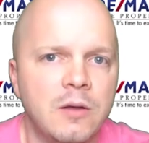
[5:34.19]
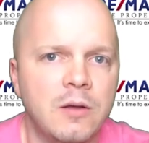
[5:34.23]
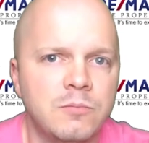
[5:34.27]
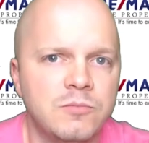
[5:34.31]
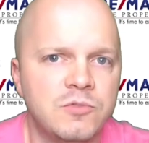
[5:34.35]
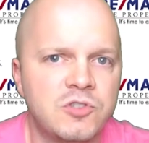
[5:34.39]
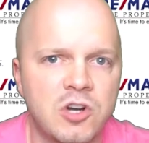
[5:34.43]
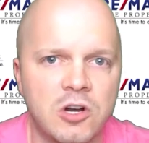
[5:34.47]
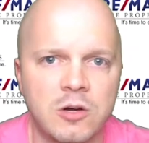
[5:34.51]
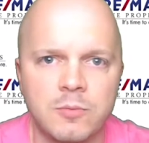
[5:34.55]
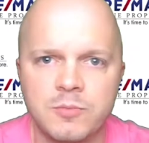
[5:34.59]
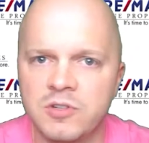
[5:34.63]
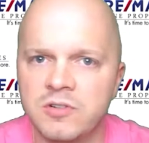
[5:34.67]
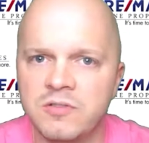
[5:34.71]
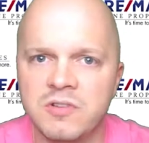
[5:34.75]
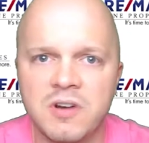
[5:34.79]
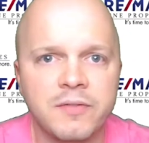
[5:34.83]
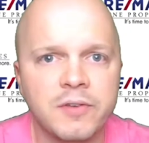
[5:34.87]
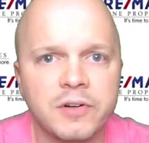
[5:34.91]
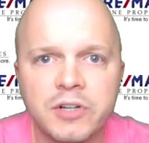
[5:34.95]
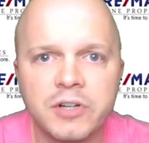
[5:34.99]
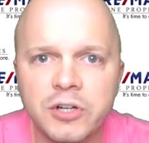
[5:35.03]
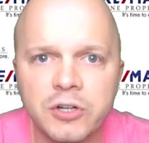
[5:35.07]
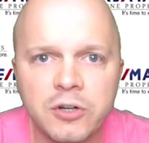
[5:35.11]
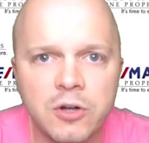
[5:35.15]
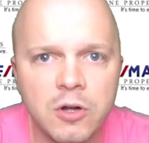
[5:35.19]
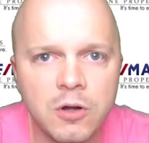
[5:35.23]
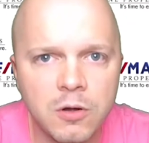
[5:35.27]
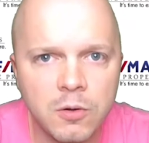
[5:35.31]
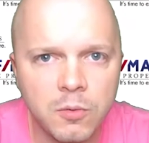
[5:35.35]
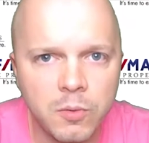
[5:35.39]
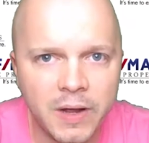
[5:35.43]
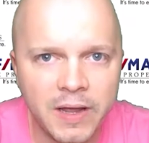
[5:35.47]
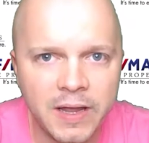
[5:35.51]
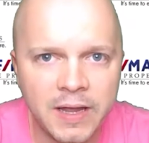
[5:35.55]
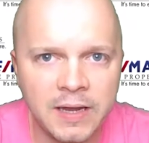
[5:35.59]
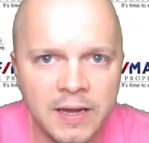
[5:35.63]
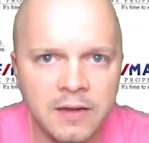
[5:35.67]
Germs are never going to go
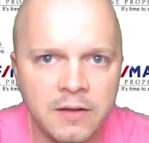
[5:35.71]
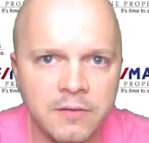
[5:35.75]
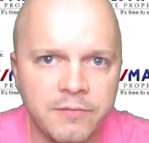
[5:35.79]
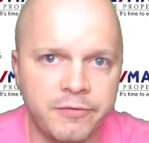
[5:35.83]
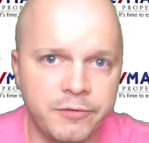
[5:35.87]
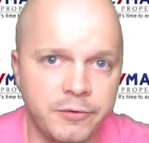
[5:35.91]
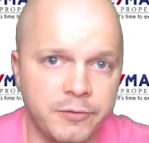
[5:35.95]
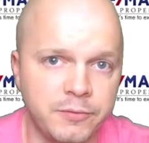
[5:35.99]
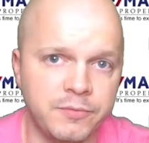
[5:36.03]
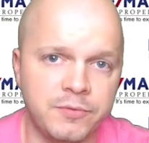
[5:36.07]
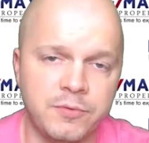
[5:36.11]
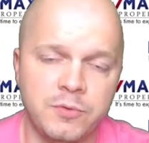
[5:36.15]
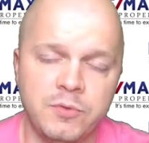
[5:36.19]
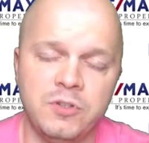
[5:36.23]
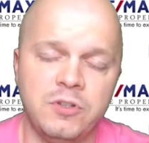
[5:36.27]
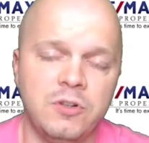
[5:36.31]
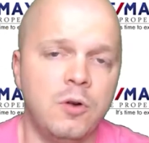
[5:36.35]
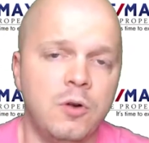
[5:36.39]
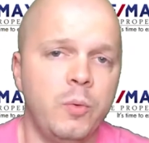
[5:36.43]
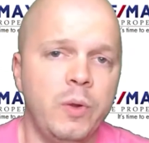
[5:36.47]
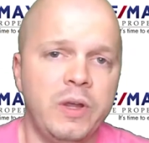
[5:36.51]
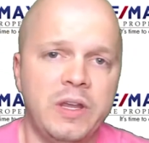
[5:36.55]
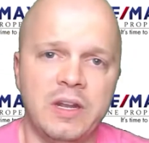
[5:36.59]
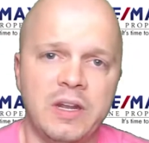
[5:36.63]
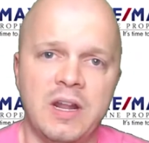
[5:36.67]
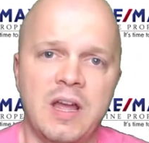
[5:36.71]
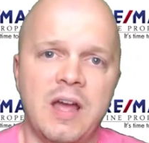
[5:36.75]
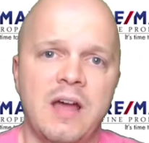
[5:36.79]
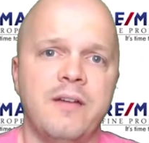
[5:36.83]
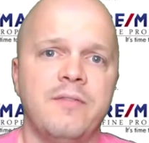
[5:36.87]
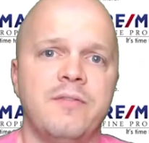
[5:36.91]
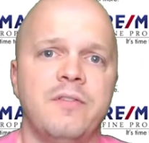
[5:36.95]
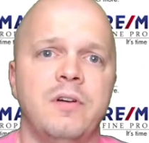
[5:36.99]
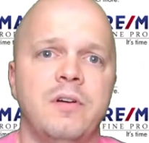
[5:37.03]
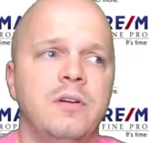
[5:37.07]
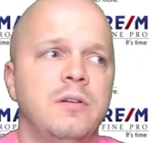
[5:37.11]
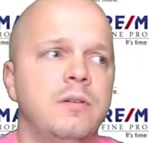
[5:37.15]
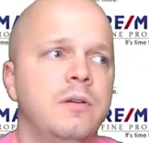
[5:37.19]
away. We can have
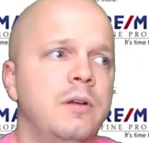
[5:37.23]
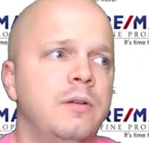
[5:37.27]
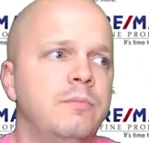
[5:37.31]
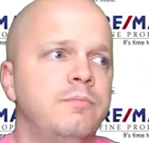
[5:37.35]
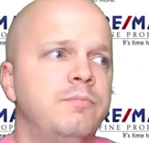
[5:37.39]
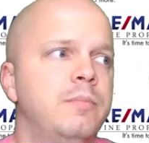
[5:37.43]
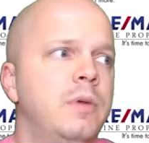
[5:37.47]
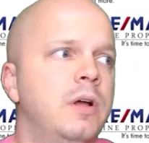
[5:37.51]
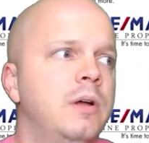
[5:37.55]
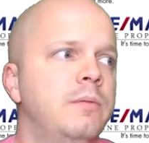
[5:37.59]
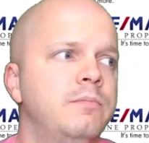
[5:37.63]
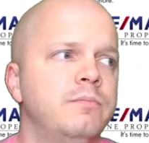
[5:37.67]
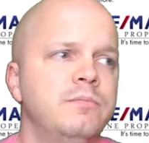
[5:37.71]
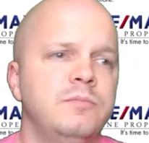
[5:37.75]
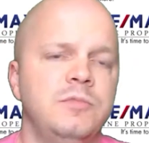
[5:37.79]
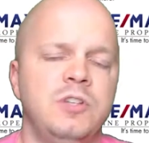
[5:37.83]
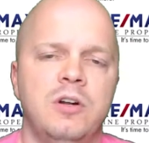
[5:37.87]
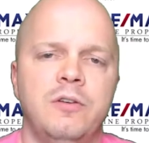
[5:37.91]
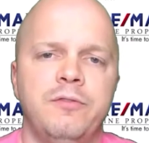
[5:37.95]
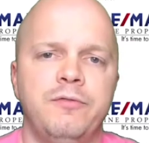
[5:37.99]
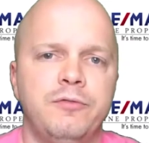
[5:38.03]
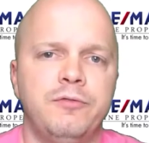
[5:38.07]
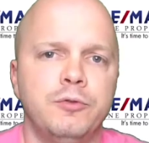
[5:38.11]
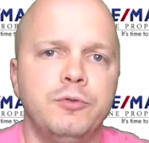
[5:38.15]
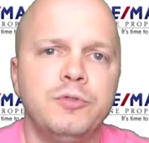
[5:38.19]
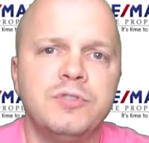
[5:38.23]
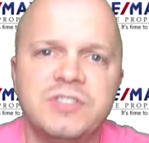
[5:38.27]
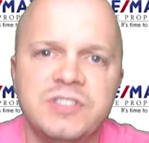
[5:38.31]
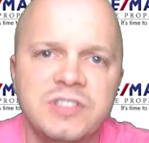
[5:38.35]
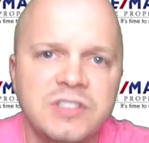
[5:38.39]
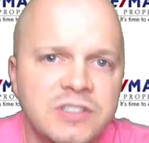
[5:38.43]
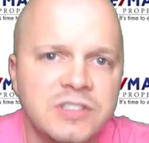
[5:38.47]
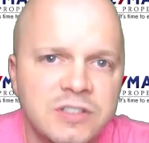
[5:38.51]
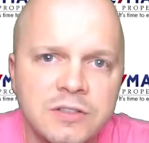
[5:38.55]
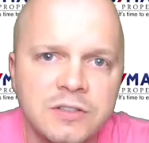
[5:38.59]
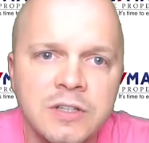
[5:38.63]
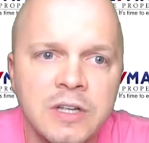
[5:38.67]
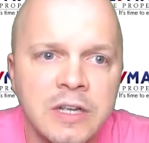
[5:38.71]
a flu
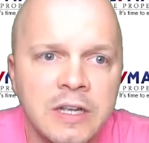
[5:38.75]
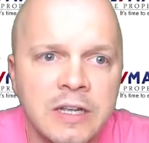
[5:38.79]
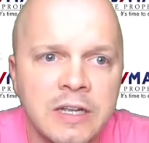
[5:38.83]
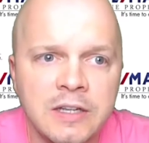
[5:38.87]
season.